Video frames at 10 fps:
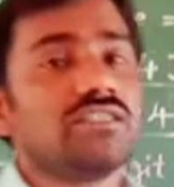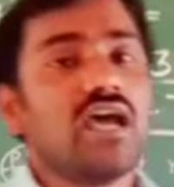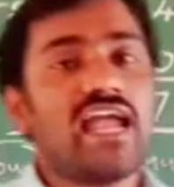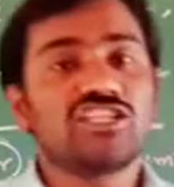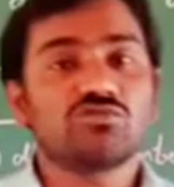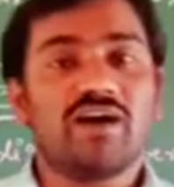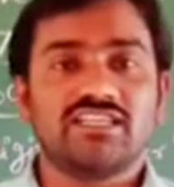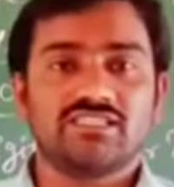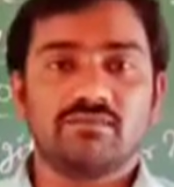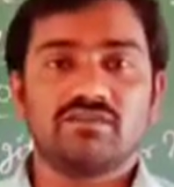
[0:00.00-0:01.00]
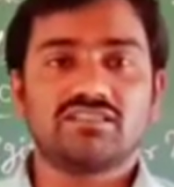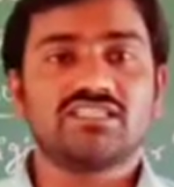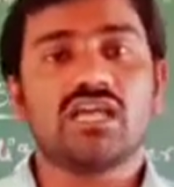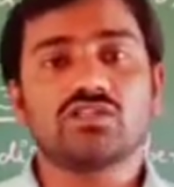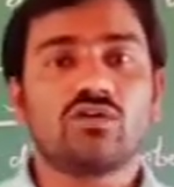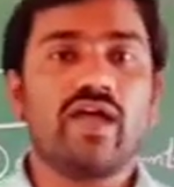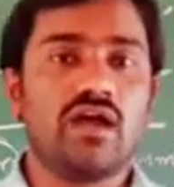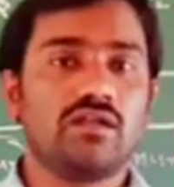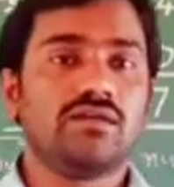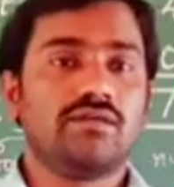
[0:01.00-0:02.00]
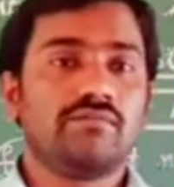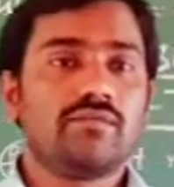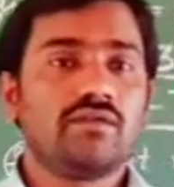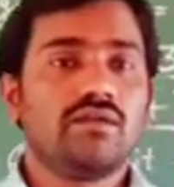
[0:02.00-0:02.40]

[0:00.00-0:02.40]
and smallest numbers. This also we have learned.